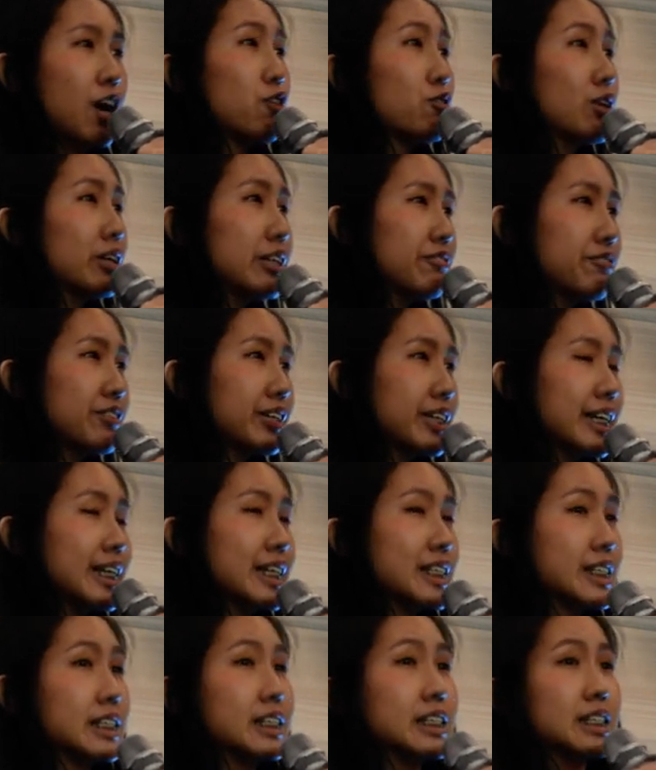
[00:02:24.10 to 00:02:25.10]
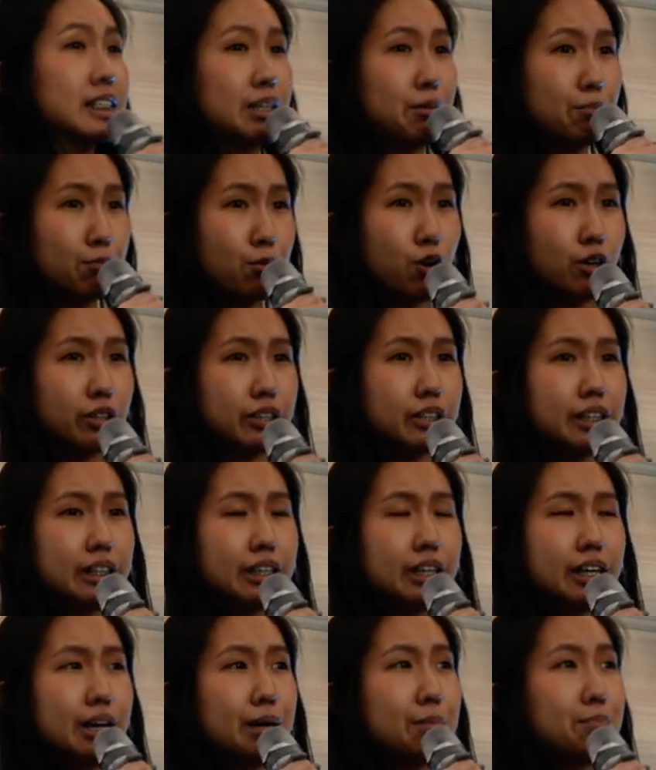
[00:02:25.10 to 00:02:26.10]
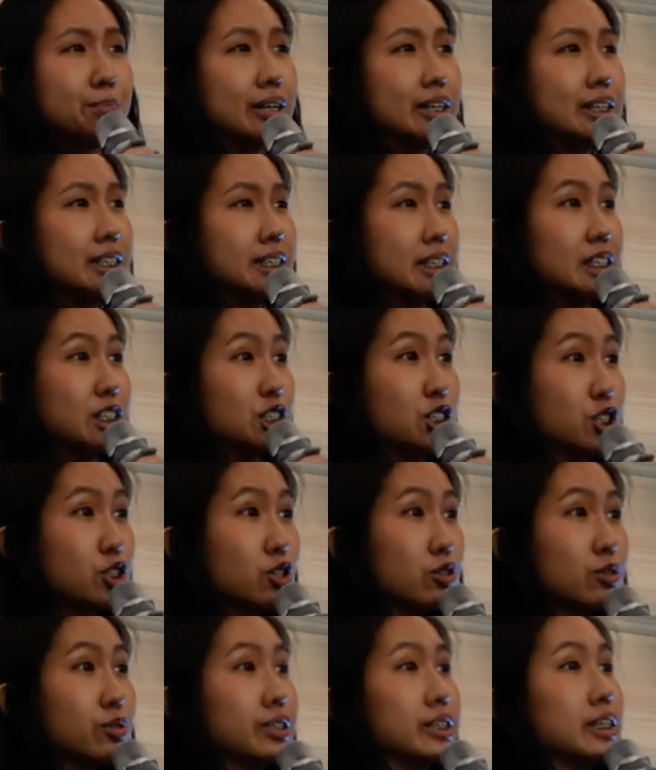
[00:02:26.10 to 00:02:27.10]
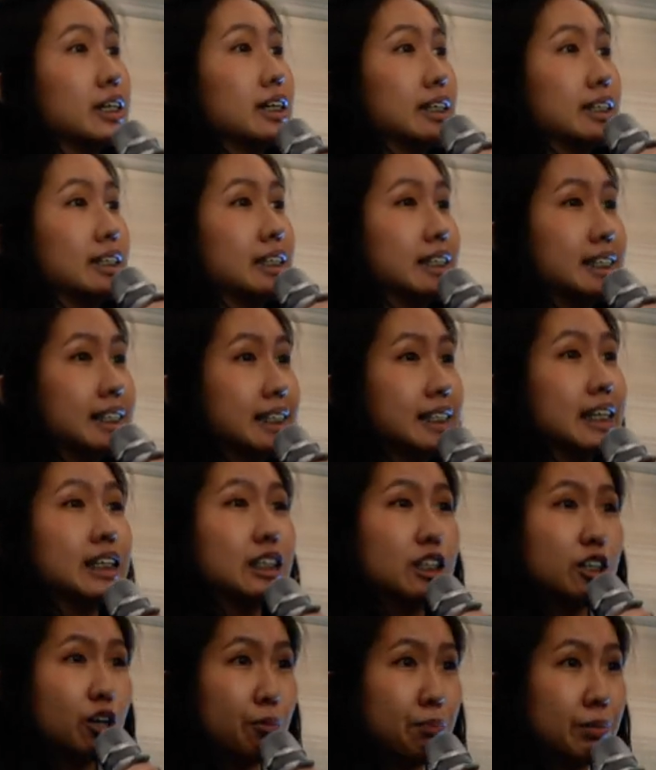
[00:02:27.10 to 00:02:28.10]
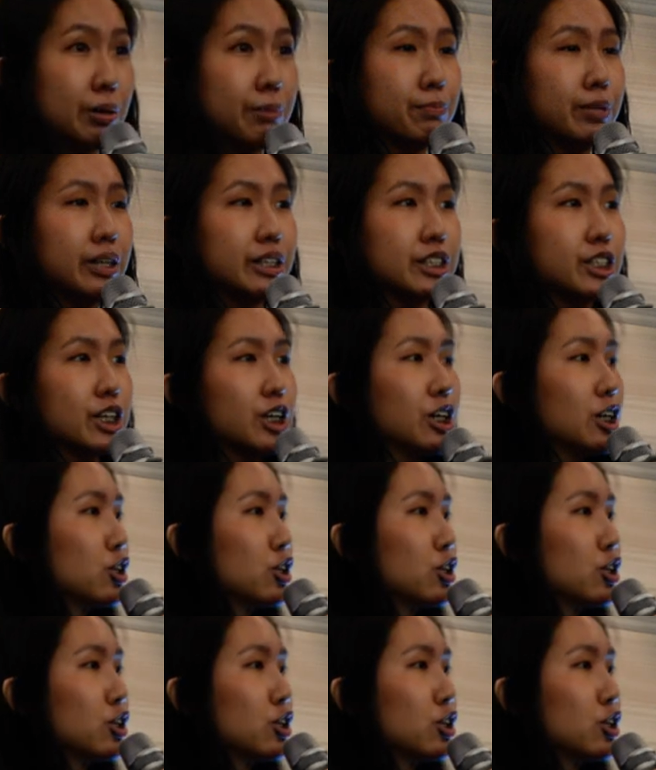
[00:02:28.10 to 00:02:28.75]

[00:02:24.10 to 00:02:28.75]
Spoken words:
Ratification is important because it shows the state commitment